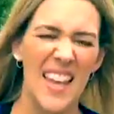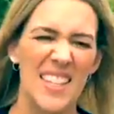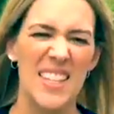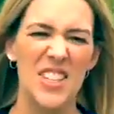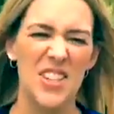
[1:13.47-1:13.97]

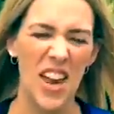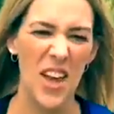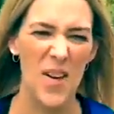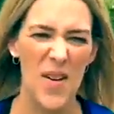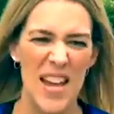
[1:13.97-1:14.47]
Did you
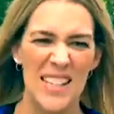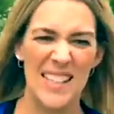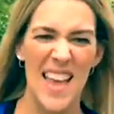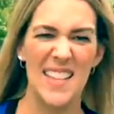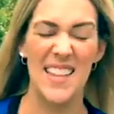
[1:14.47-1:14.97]
know it
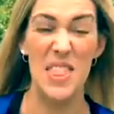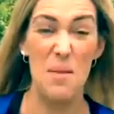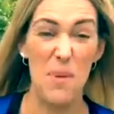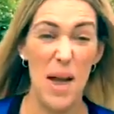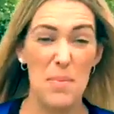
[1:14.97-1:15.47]
says in the
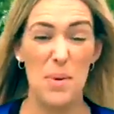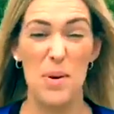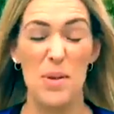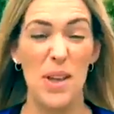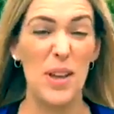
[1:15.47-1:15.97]
Bible
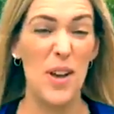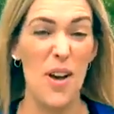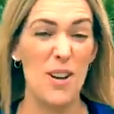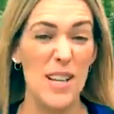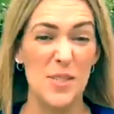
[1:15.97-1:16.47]
that
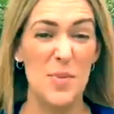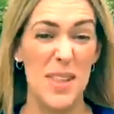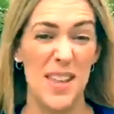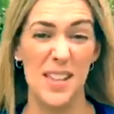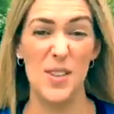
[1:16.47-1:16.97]
God is
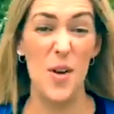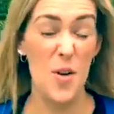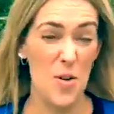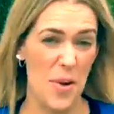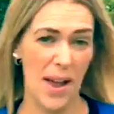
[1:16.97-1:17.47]
with us
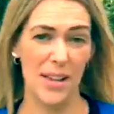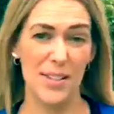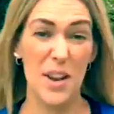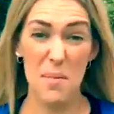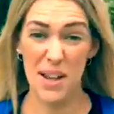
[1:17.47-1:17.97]

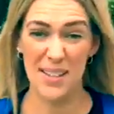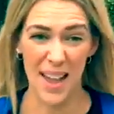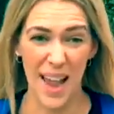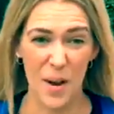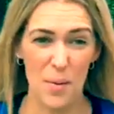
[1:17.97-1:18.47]
always, no matter
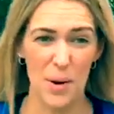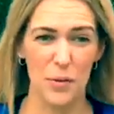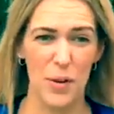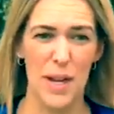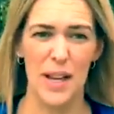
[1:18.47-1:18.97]
how we're
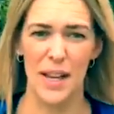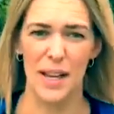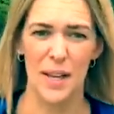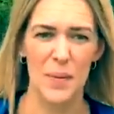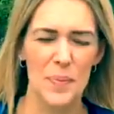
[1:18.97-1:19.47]
feeling?
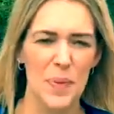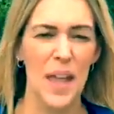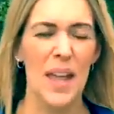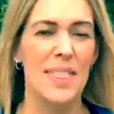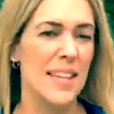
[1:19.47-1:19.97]

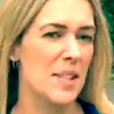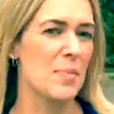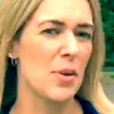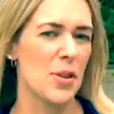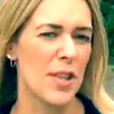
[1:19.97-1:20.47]
This
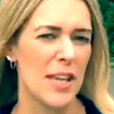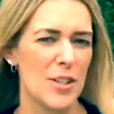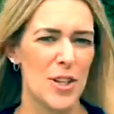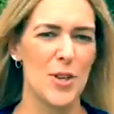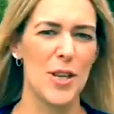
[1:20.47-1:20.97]
month in
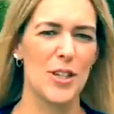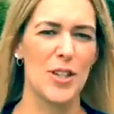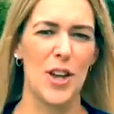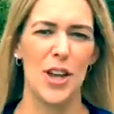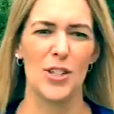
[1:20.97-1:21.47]
Junior
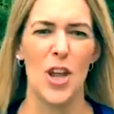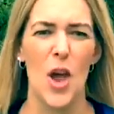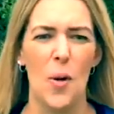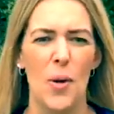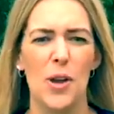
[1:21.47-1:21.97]
Church,
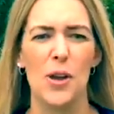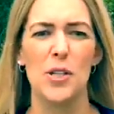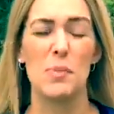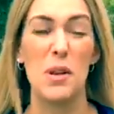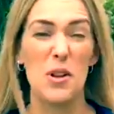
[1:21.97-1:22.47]
we are going
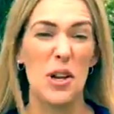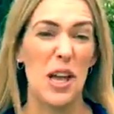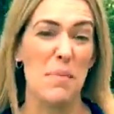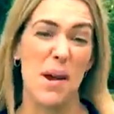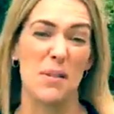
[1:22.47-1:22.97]
to be
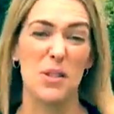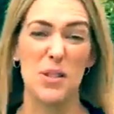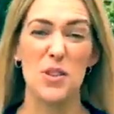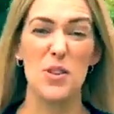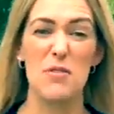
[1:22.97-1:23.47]
looking about
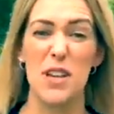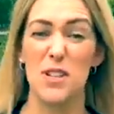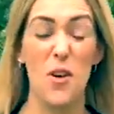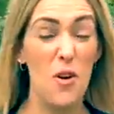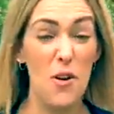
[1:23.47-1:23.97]

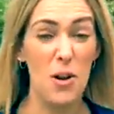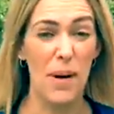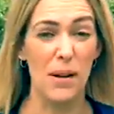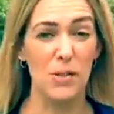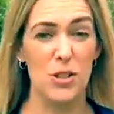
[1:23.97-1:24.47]
stories all
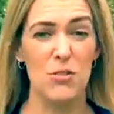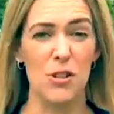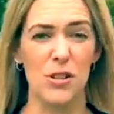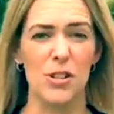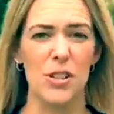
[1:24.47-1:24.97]
about
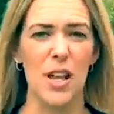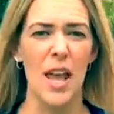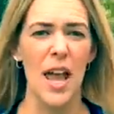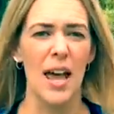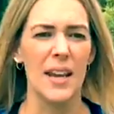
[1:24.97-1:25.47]
trust.
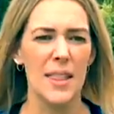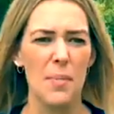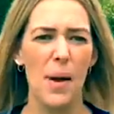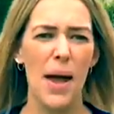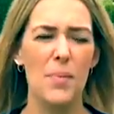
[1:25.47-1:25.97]
And in the
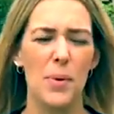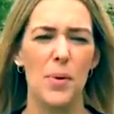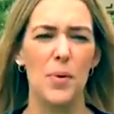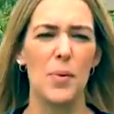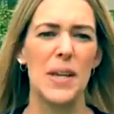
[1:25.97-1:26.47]

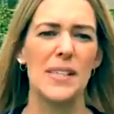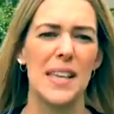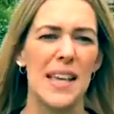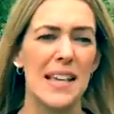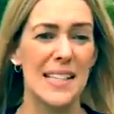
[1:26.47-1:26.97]
Bible, we
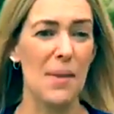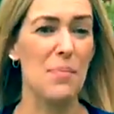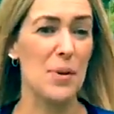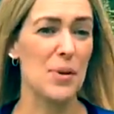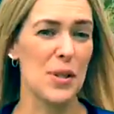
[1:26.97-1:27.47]
see
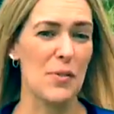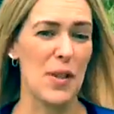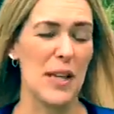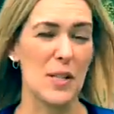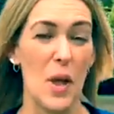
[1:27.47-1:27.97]
examples of
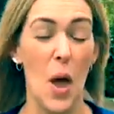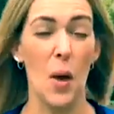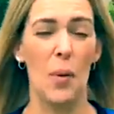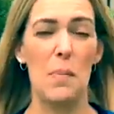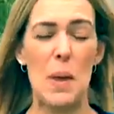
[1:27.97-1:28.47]
this
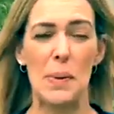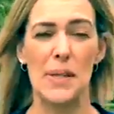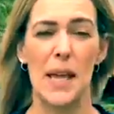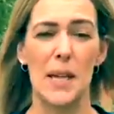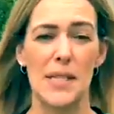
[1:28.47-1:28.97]
when people
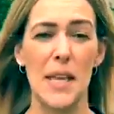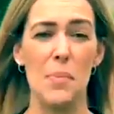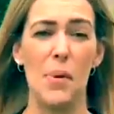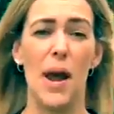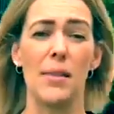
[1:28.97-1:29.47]
take a
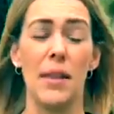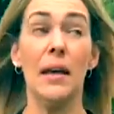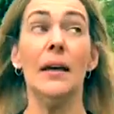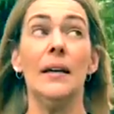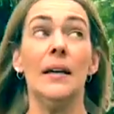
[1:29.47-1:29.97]
deep breath
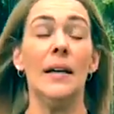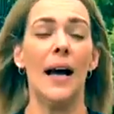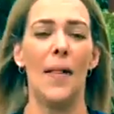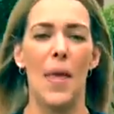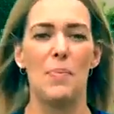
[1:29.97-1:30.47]

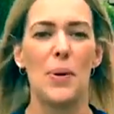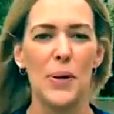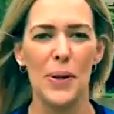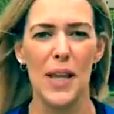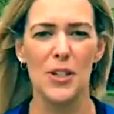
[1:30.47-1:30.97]
and they
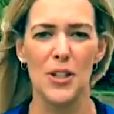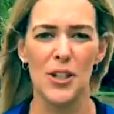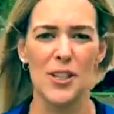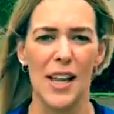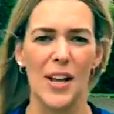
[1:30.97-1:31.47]
put their
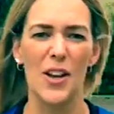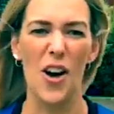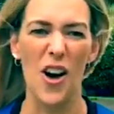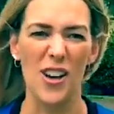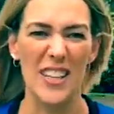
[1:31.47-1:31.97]
trust in
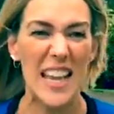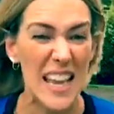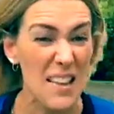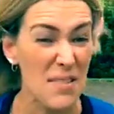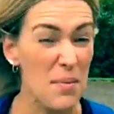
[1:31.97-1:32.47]
God,
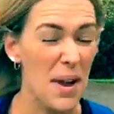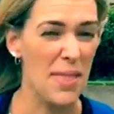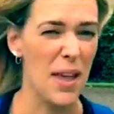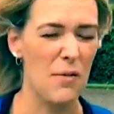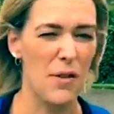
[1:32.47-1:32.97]
even when
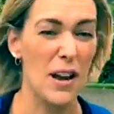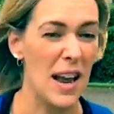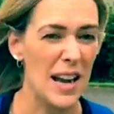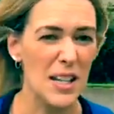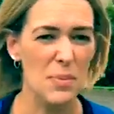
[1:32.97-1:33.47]
they feel
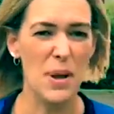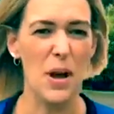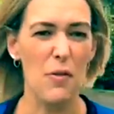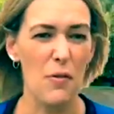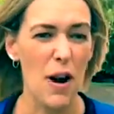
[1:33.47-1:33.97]
a little bit
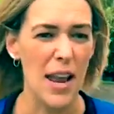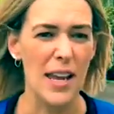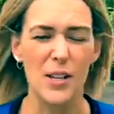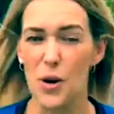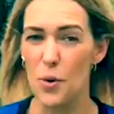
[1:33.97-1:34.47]

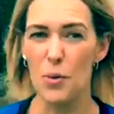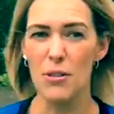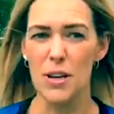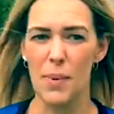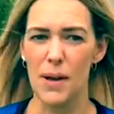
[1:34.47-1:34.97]
afraid or
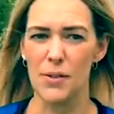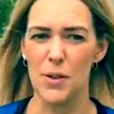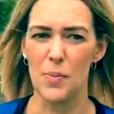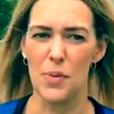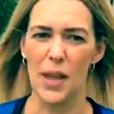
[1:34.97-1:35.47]
worried about
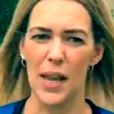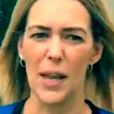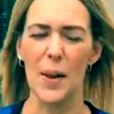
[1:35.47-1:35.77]
something.